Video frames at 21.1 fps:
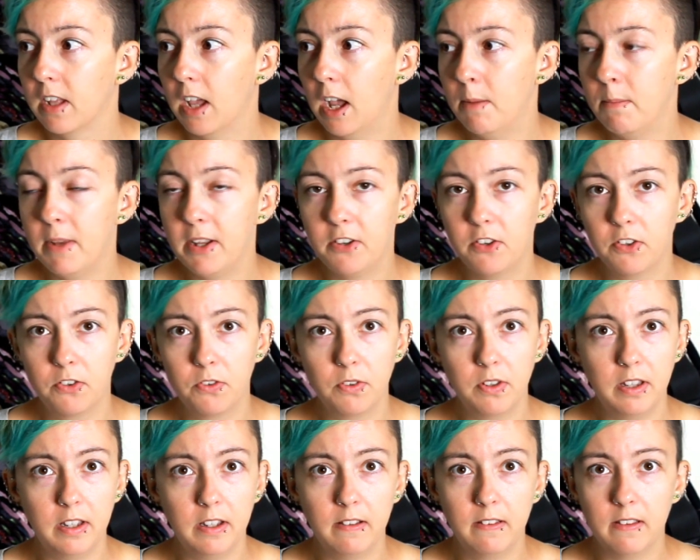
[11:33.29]
I may just
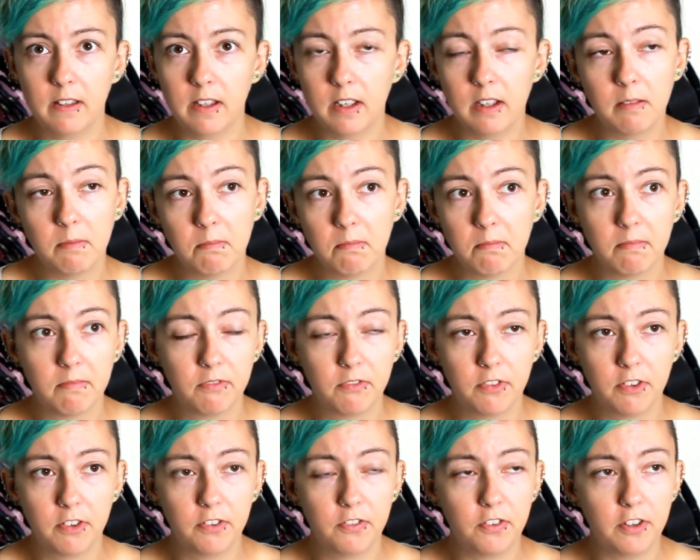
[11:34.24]
release it
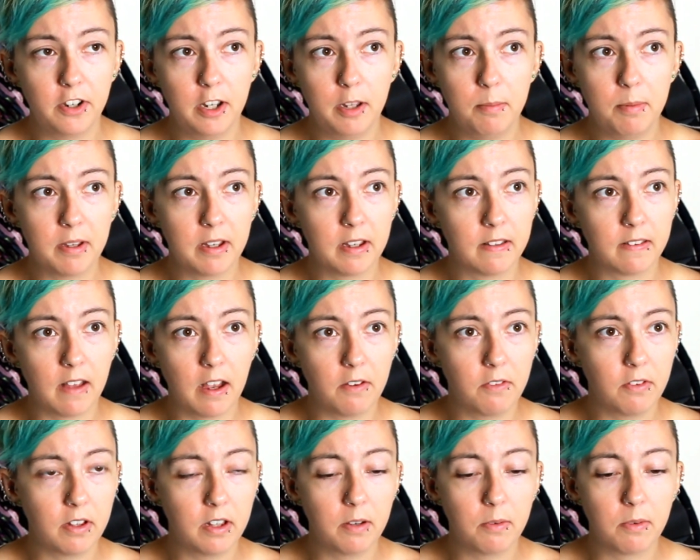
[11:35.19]
for free because I
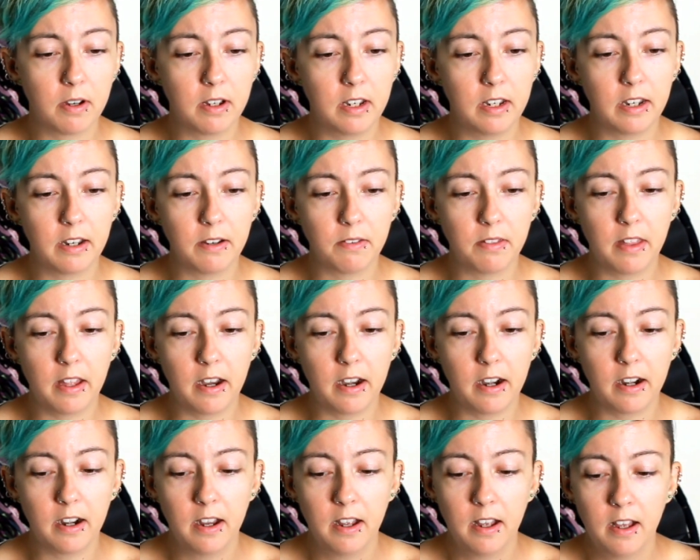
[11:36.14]
really want it out
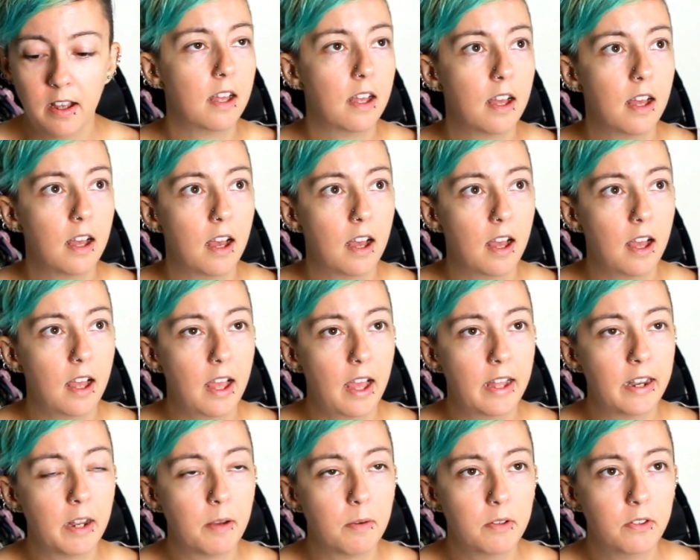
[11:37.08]
there.
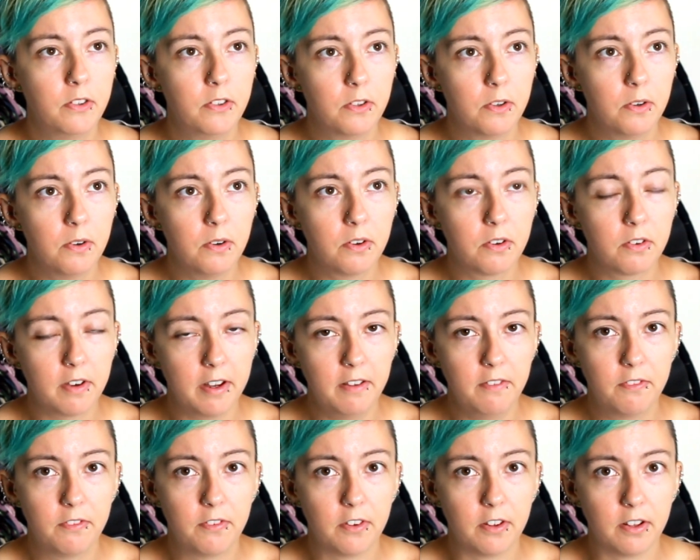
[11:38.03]
And I was so
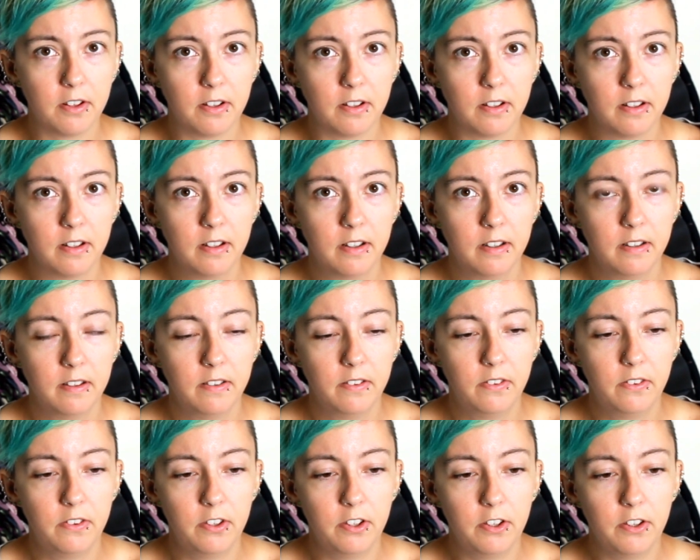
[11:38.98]
grateful
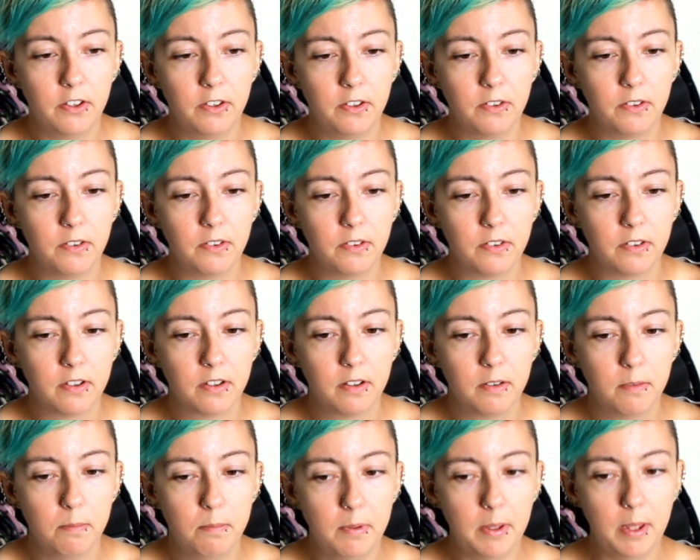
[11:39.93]
to
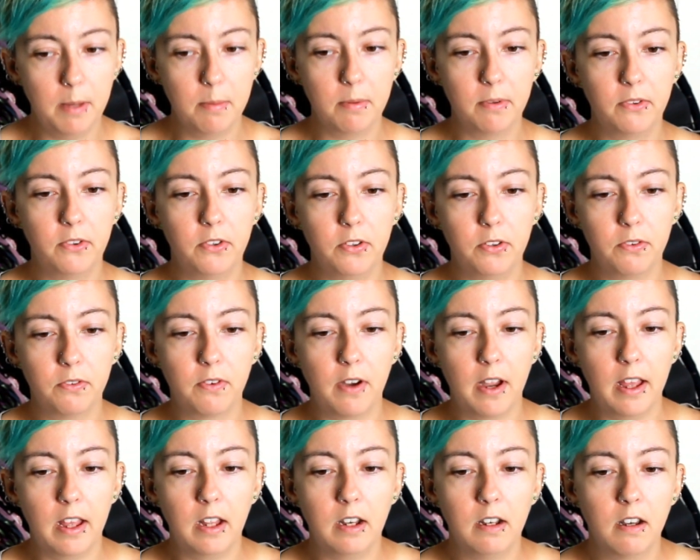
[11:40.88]
be able to
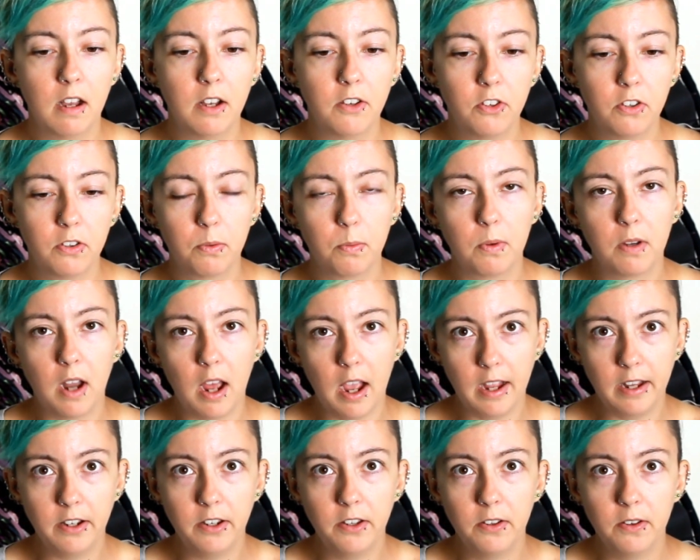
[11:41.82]
write not just what
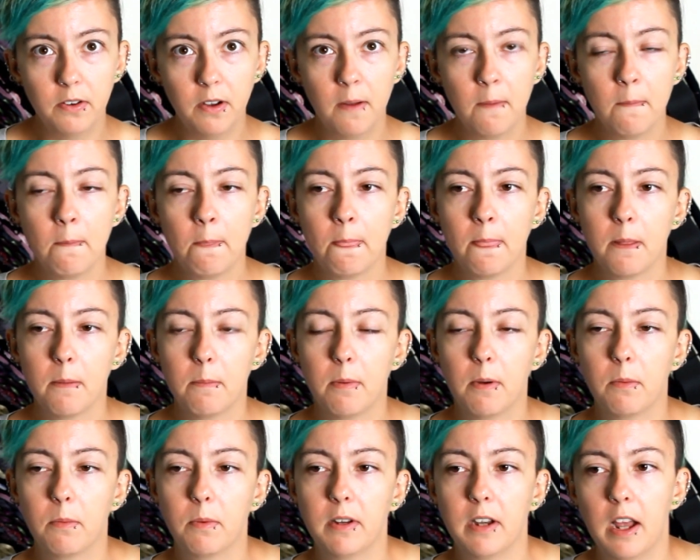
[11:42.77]
I knew,
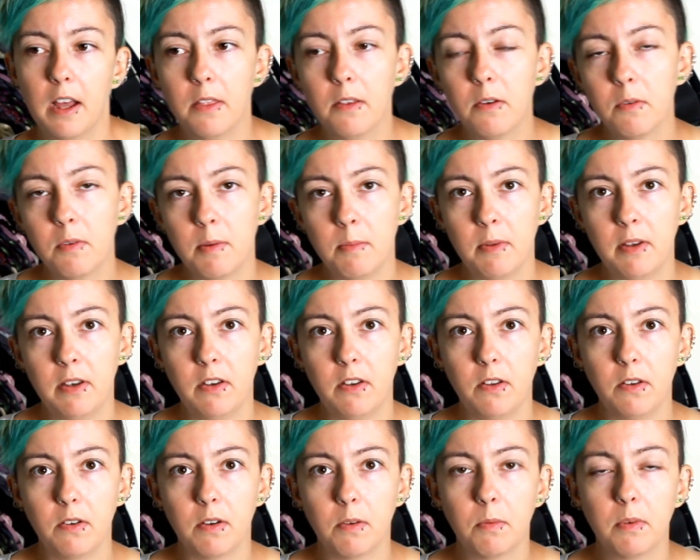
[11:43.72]
but what other women
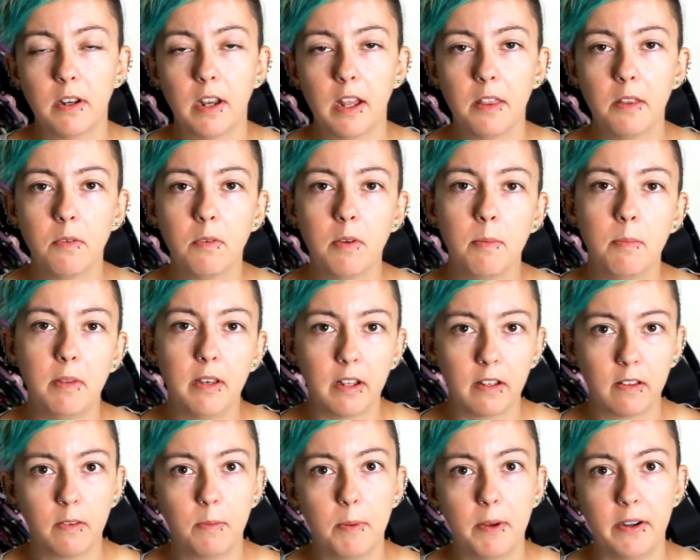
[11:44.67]
knew and what other women
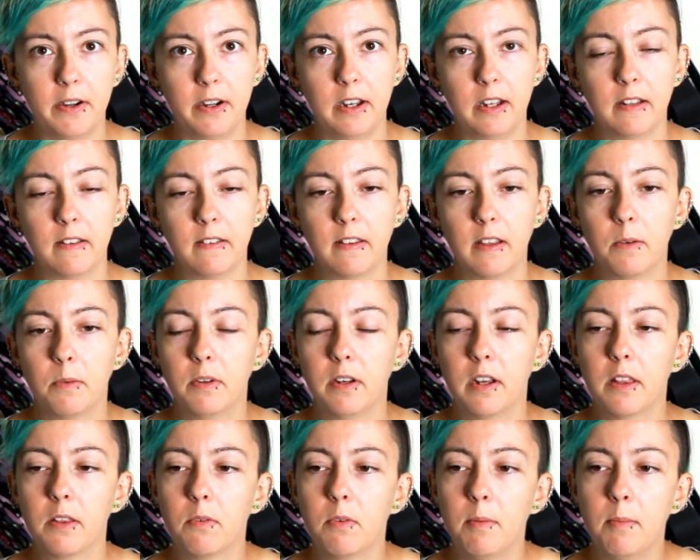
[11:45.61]
experienced and what
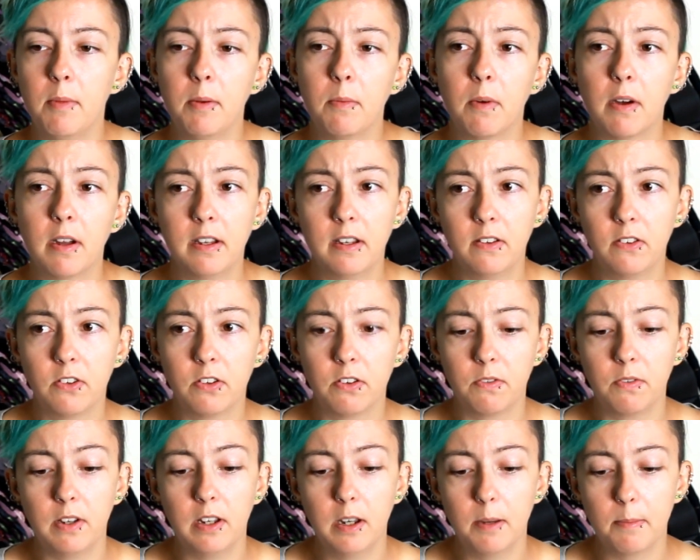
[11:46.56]
other women wanted
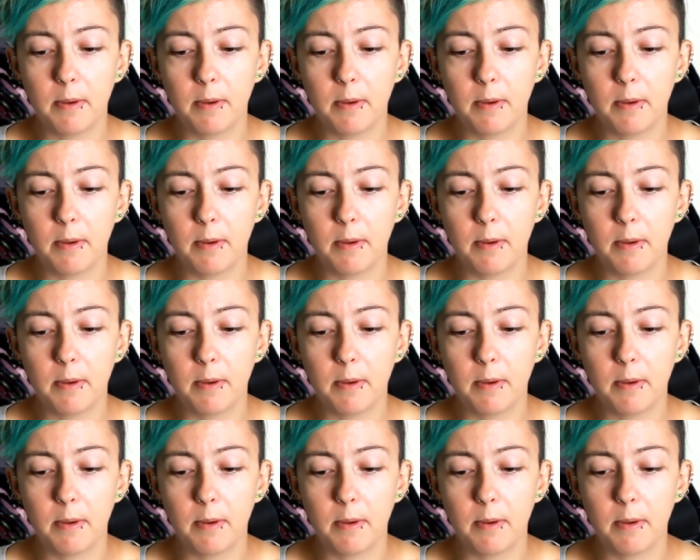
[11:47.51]
to read